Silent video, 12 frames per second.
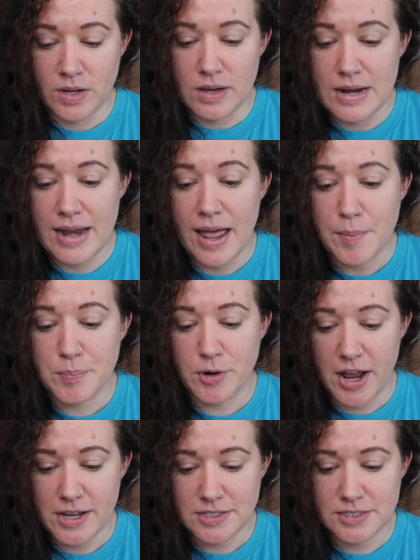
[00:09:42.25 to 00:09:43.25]
net
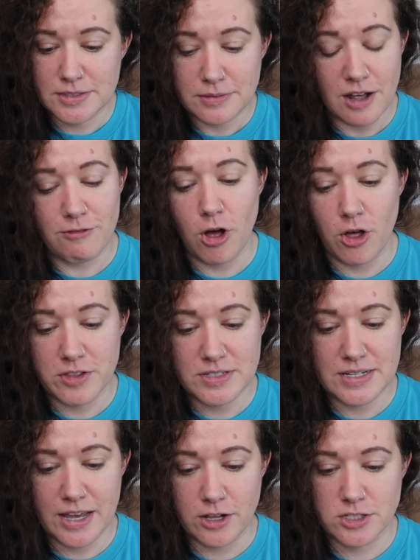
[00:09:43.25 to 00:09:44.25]
price of all the
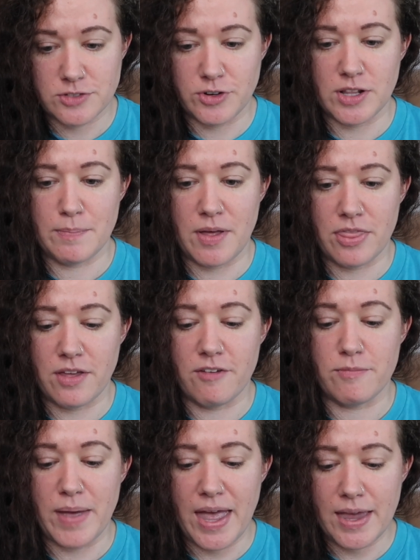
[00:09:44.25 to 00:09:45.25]
sales for the month
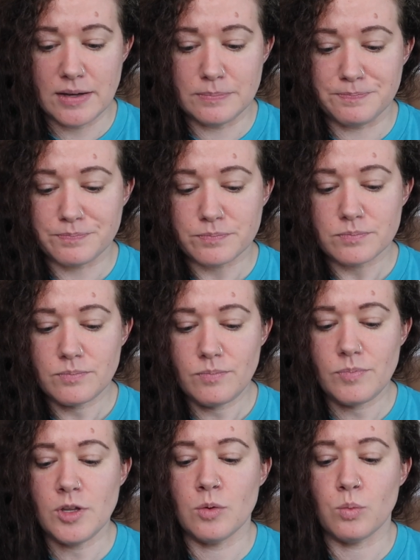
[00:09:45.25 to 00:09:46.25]
of May,
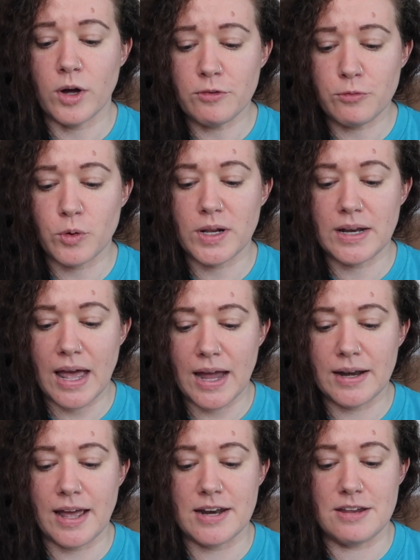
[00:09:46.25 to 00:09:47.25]

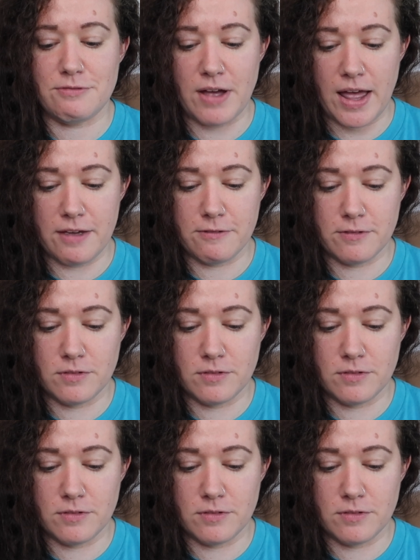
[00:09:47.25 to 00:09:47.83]
$149.95.